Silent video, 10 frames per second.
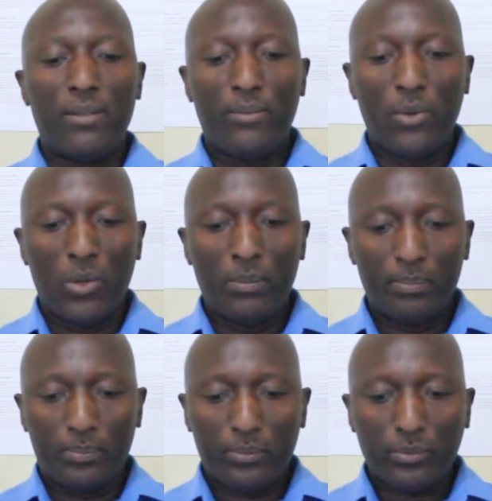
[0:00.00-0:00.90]
Therefore,
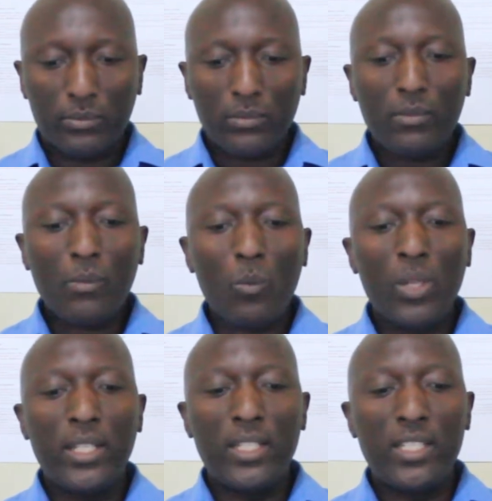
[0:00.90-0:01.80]

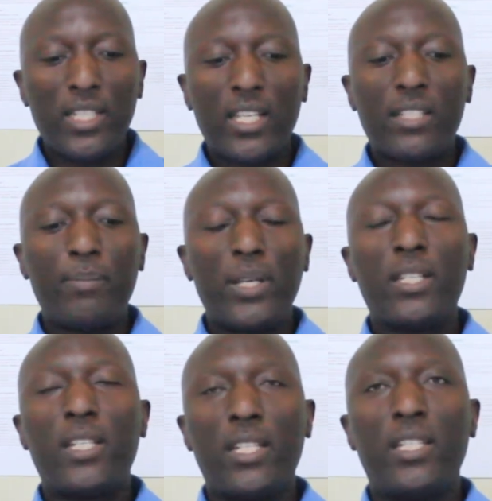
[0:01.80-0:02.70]
it is
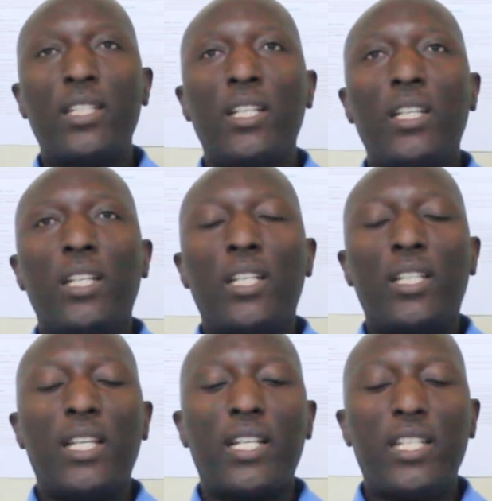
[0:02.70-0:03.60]
expected
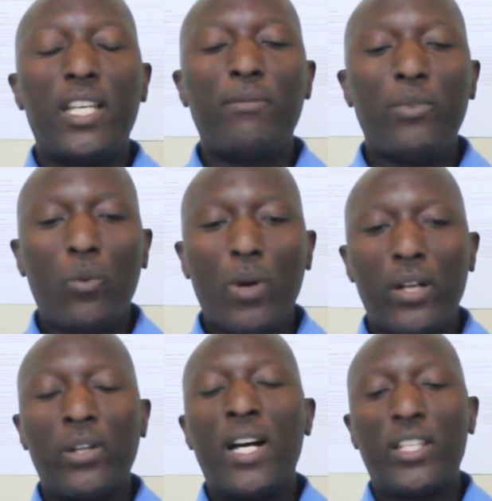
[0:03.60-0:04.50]
that
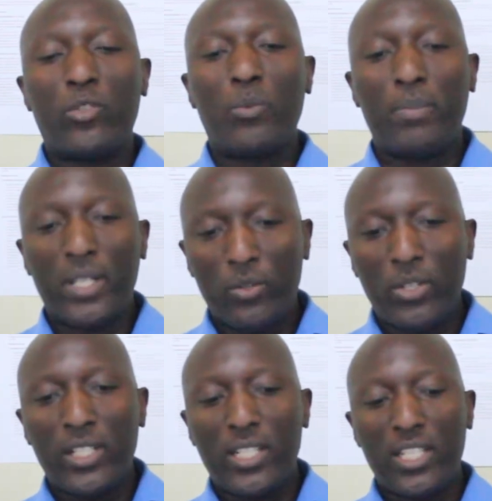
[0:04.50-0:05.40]
everyone has to
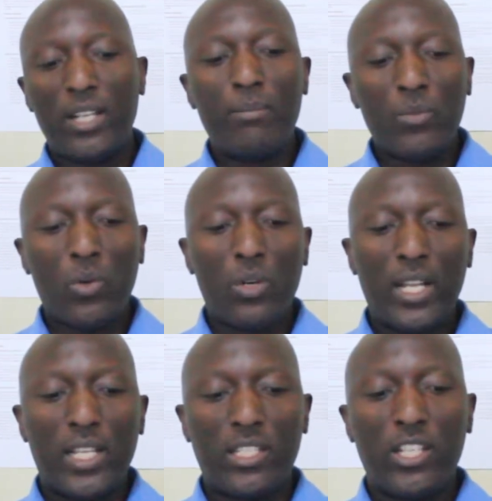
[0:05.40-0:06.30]
pedal. In the same
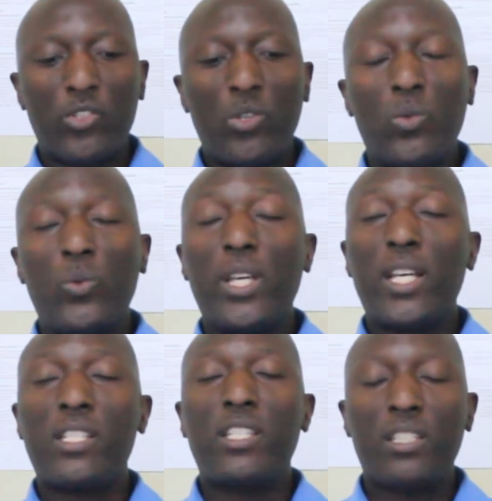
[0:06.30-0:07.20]
organization, we
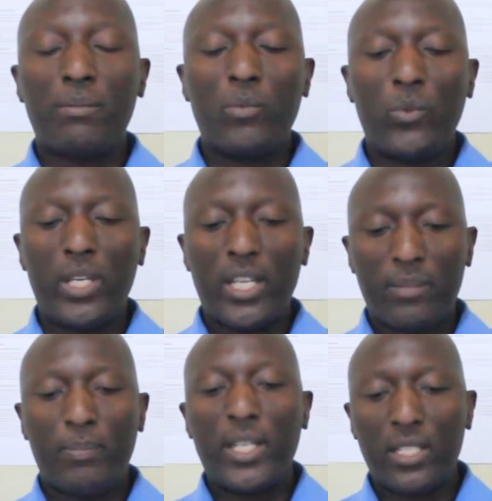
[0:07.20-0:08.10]

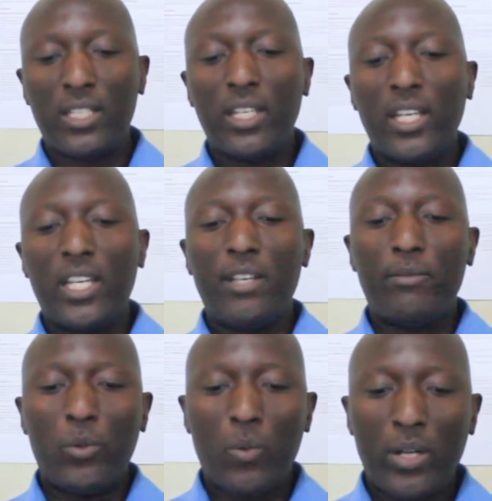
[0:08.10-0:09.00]
expect
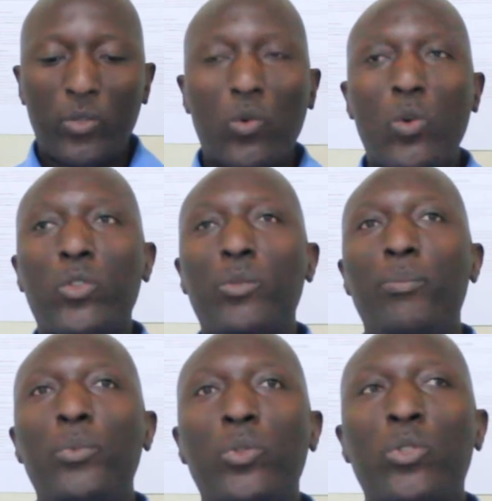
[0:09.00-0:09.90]
everyone to
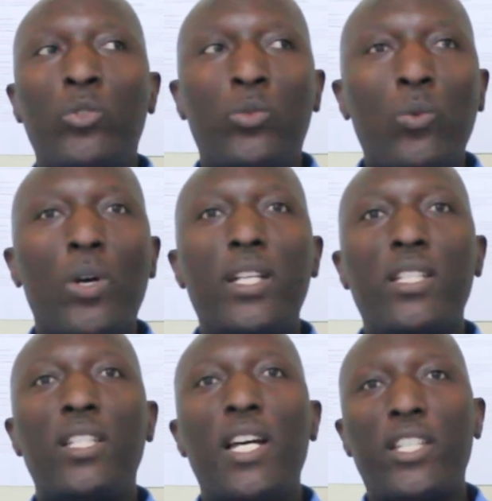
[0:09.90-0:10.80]
contribute
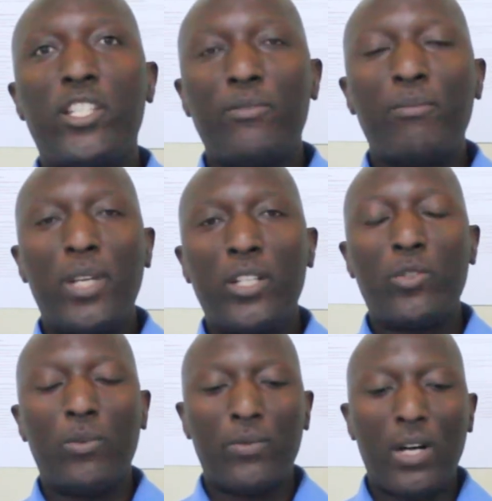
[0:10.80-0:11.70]
towards the
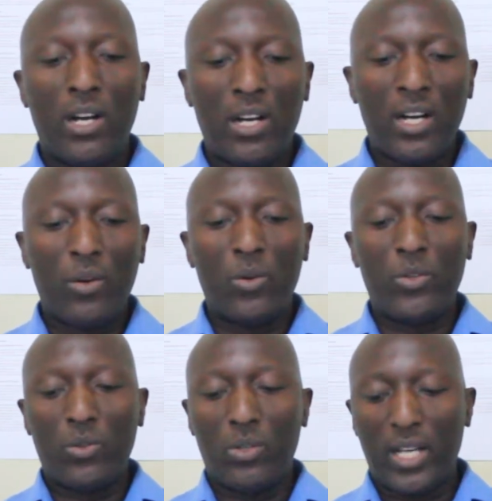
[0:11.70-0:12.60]
achievement of our
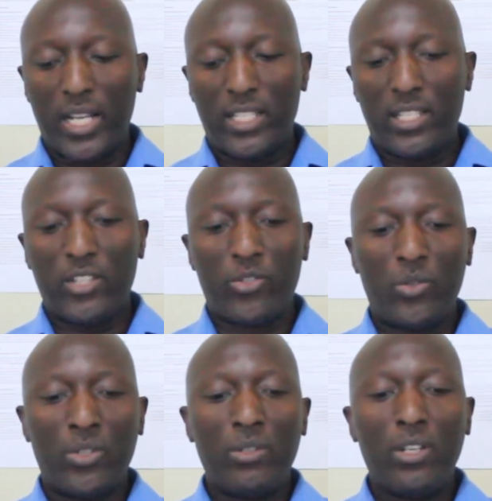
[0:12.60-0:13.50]
own
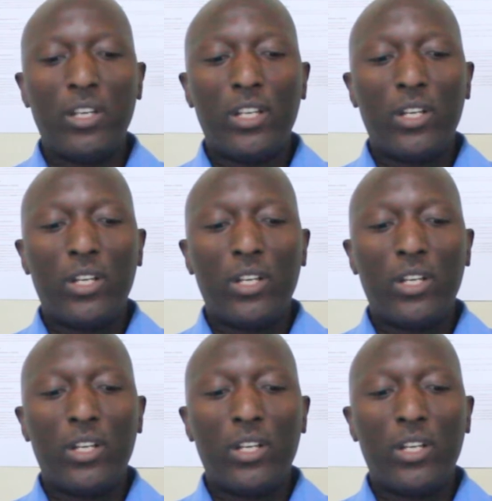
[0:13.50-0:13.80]
organization